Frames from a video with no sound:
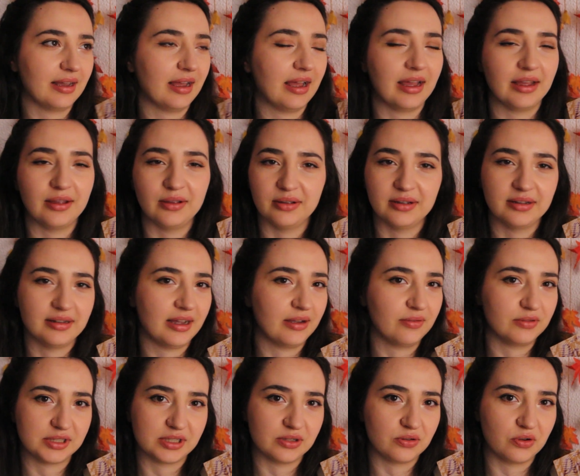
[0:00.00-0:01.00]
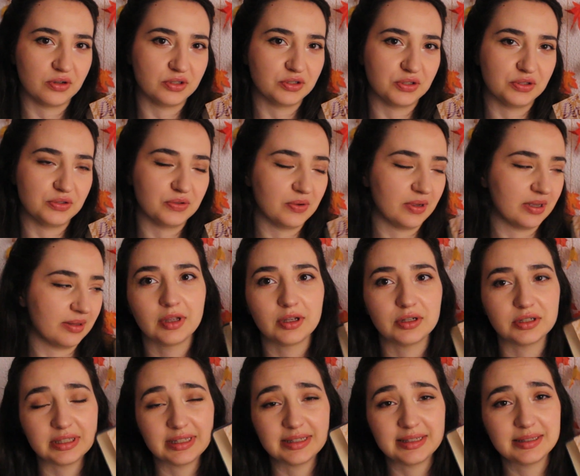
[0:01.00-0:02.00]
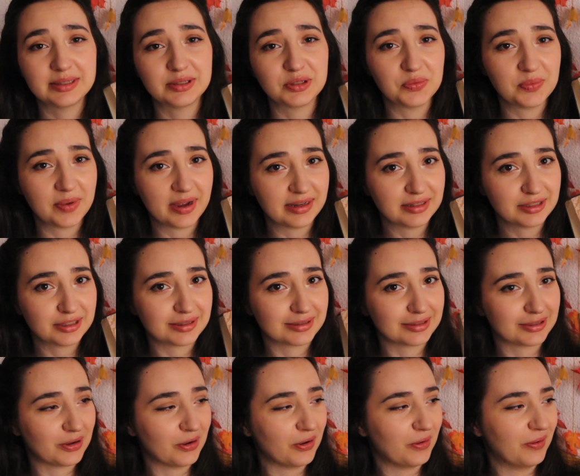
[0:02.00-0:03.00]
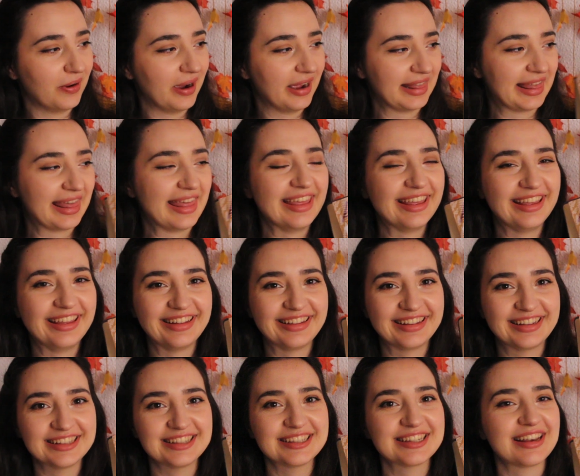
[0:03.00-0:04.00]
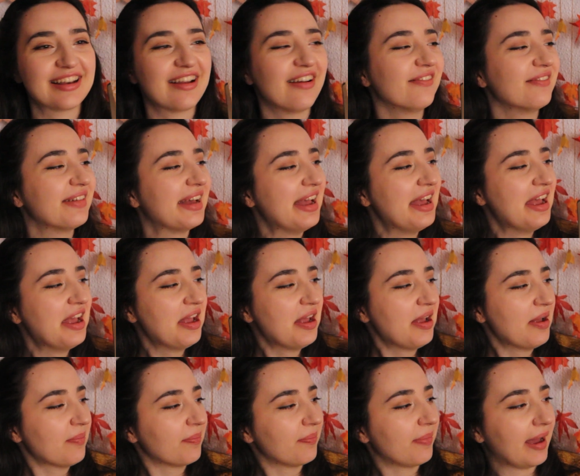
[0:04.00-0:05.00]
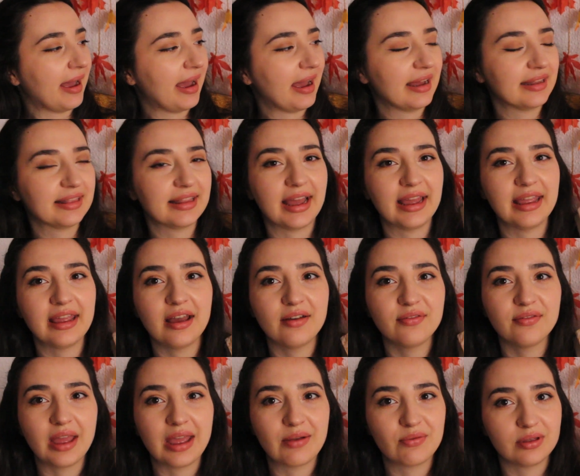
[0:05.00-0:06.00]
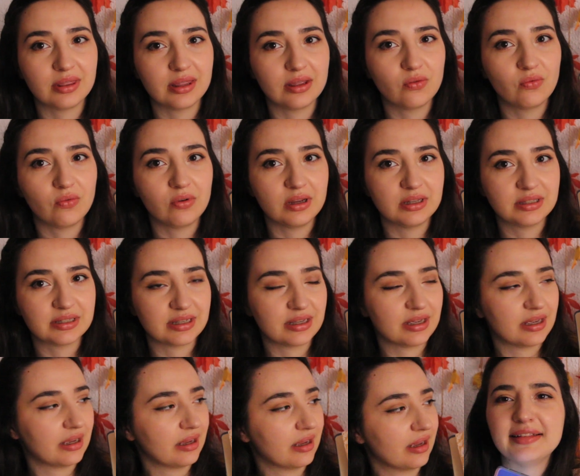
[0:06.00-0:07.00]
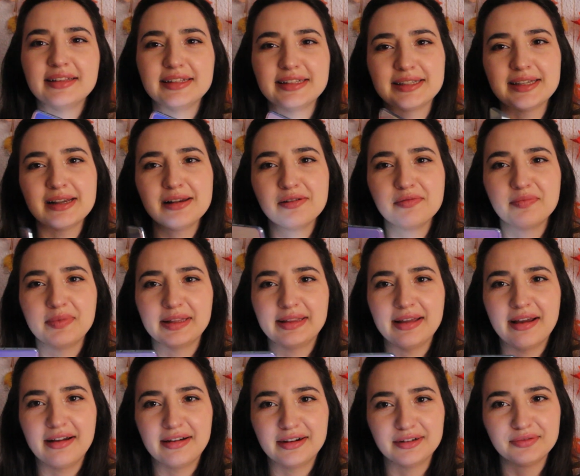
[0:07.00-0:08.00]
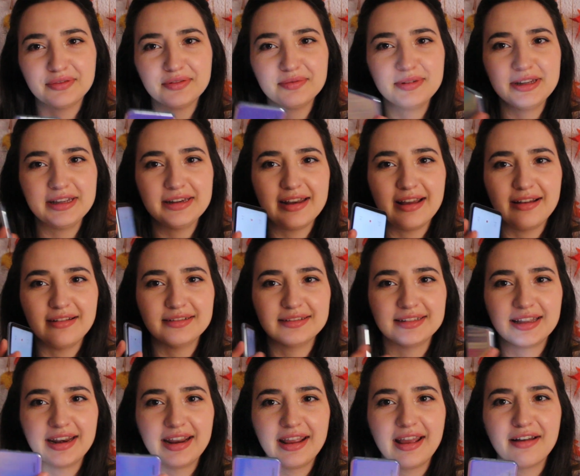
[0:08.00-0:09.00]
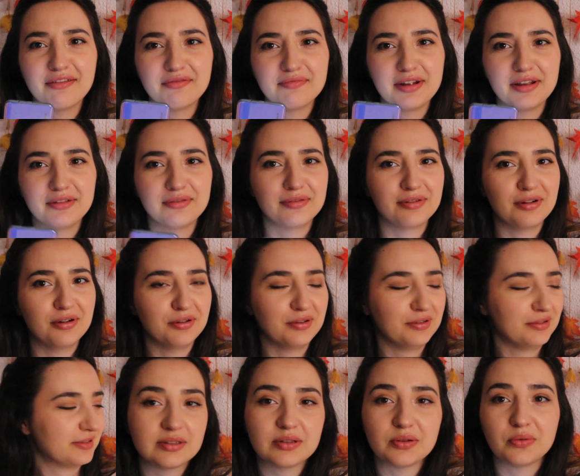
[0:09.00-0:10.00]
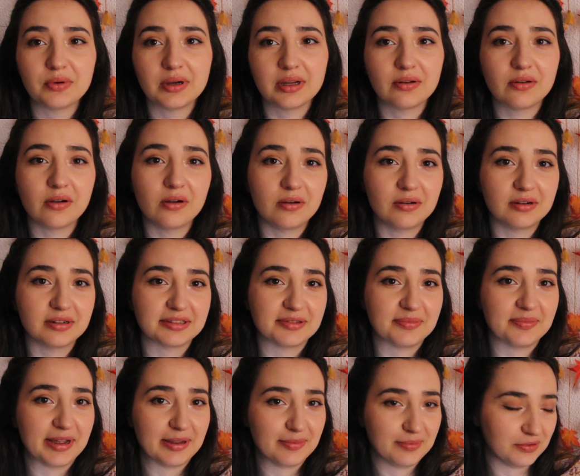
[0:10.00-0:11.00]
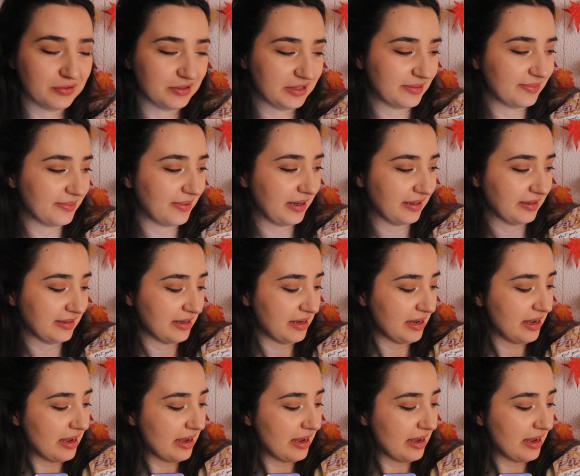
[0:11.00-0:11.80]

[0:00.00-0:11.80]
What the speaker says: I wasn't going to do it because this is too much, so I think it's enough. But I have everything written. This is a little bit hard for me now that I have my phone to record my voice, but